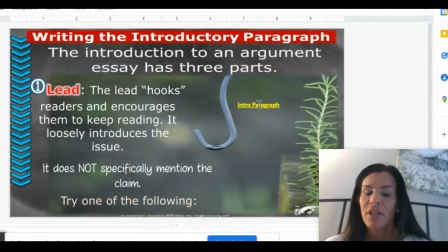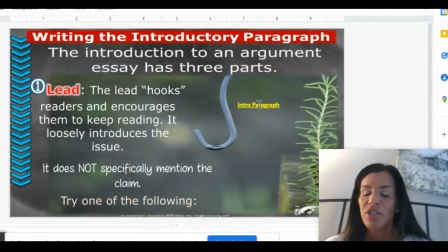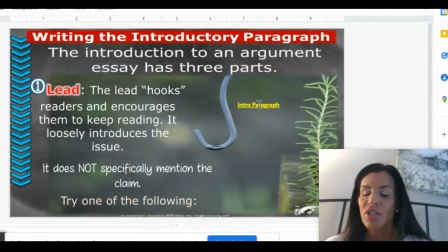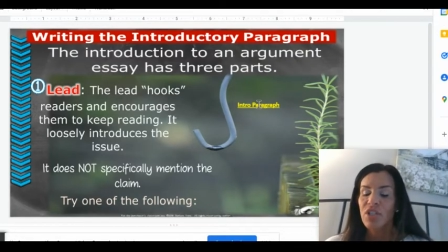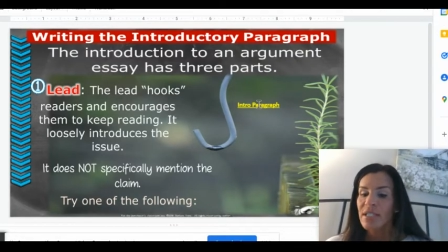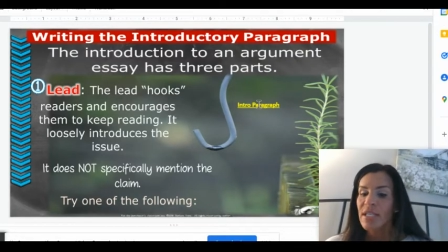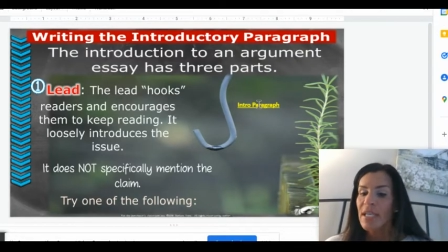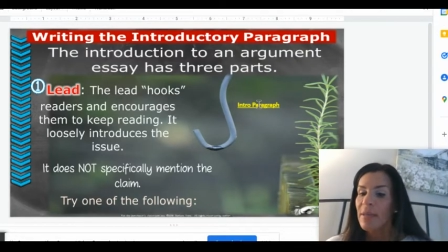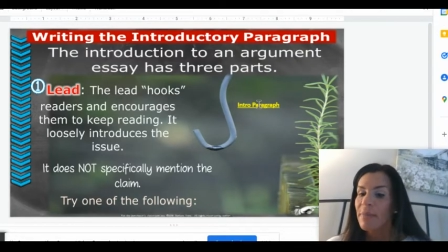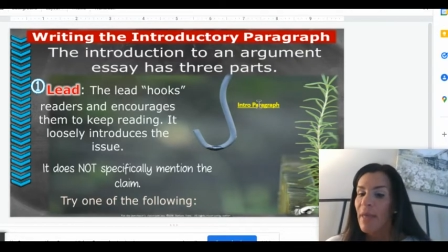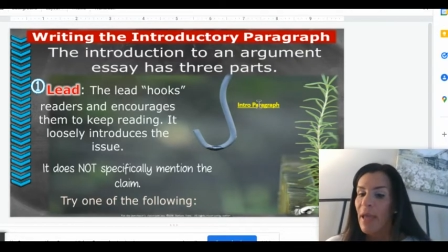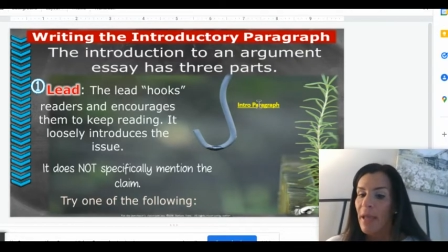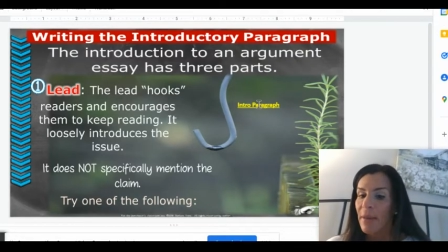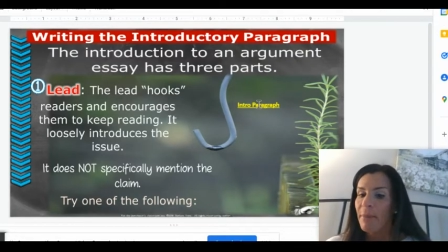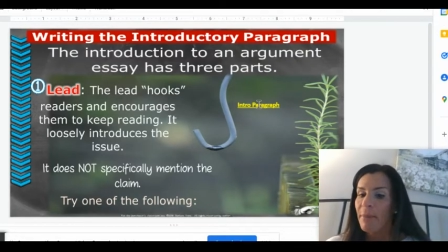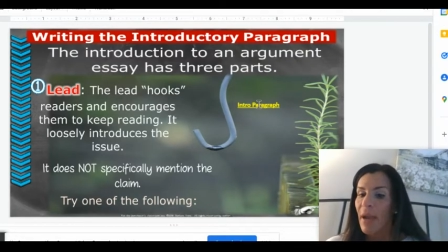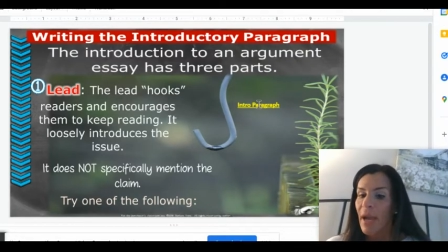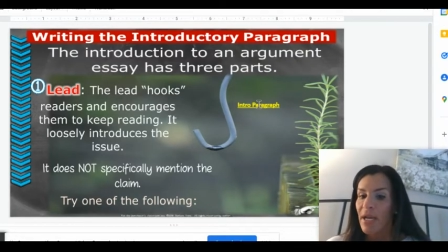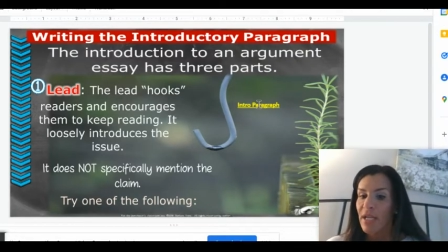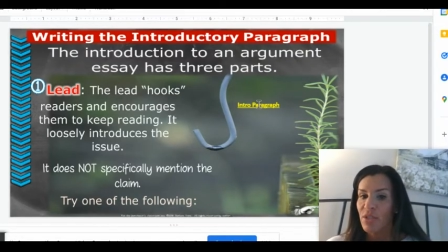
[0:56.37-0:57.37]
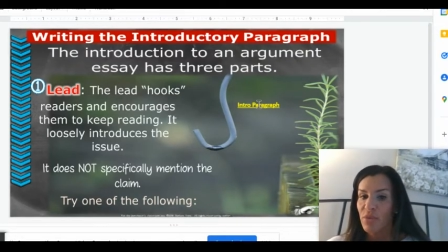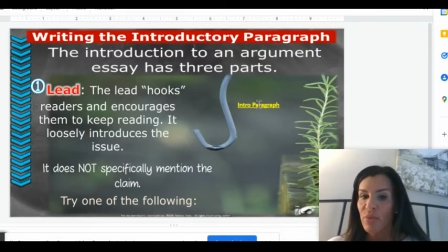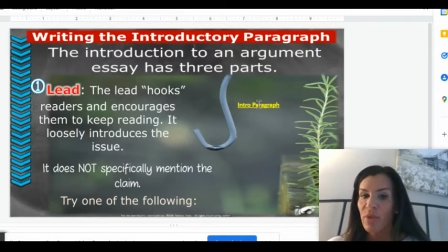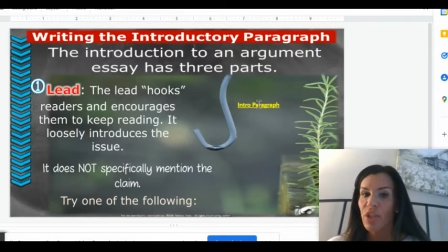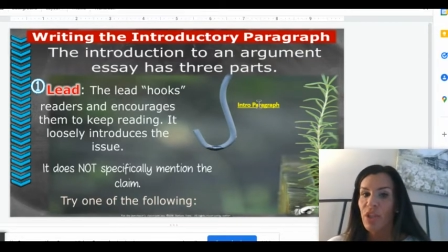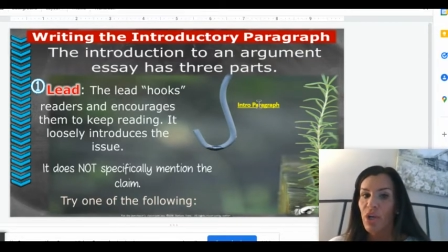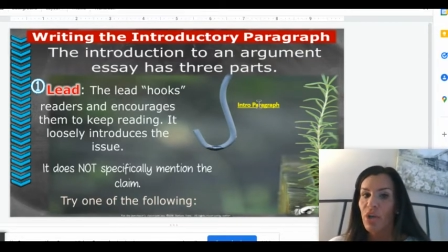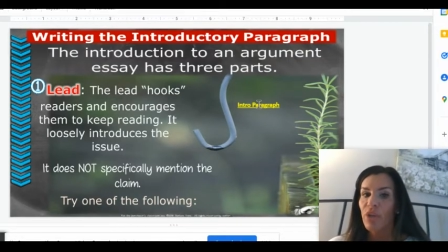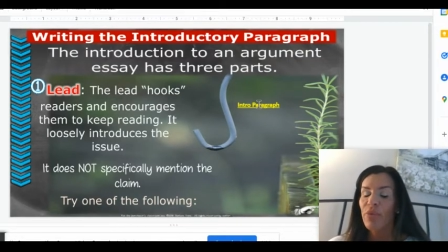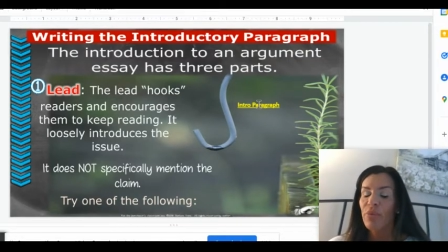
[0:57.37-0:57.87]
just keep that in mind as we
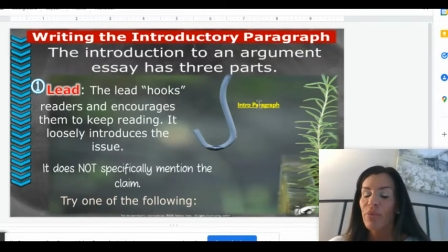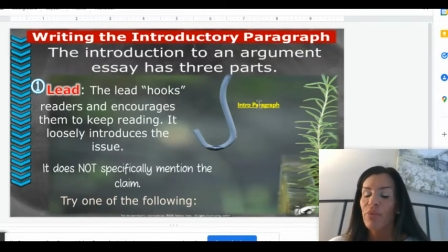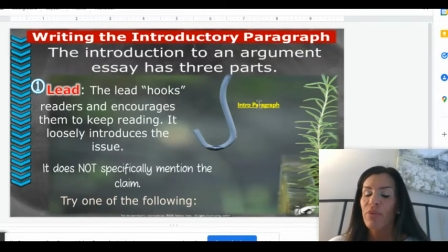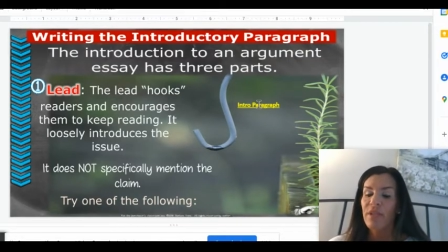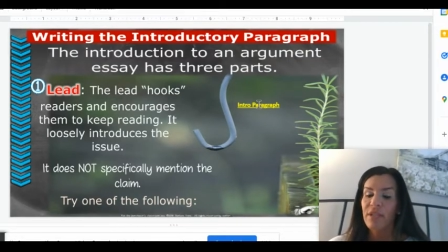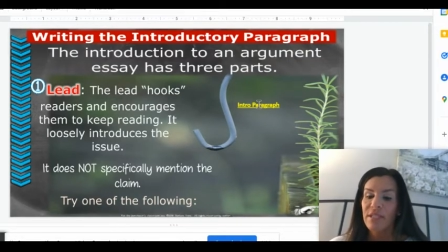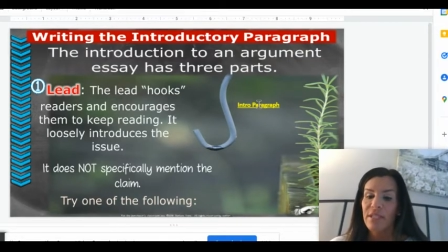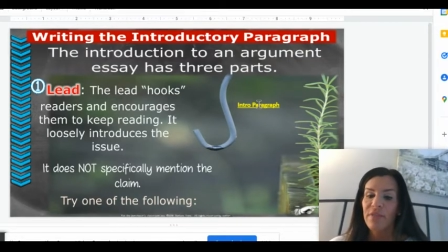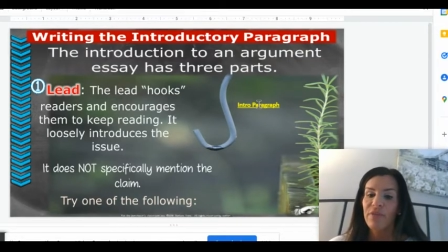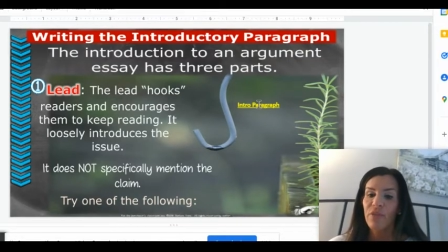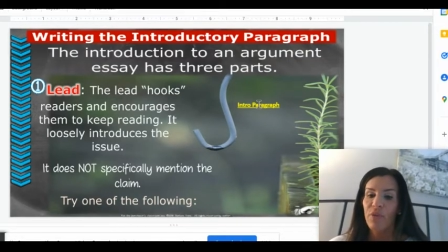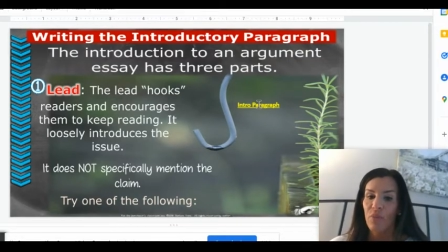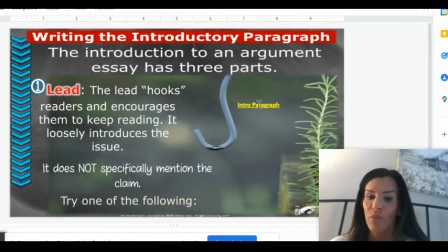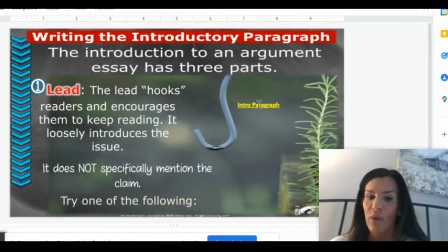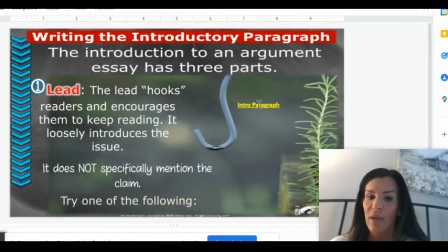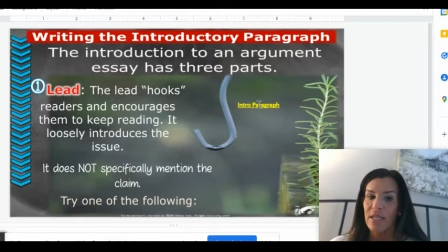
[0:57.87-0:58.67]
look through the different